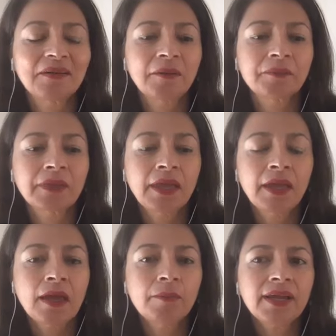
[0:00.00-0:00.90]

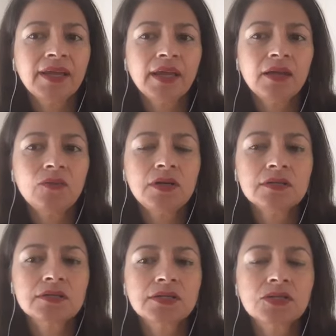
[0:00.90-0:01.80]
But I
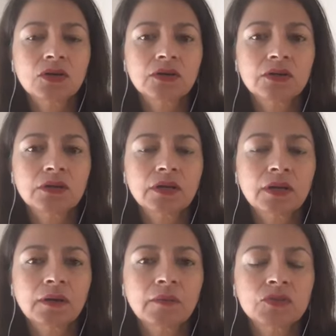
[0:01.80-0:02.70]
want to start
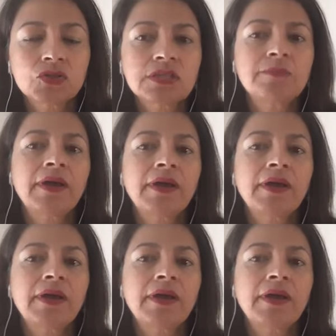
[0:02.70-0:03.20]
just by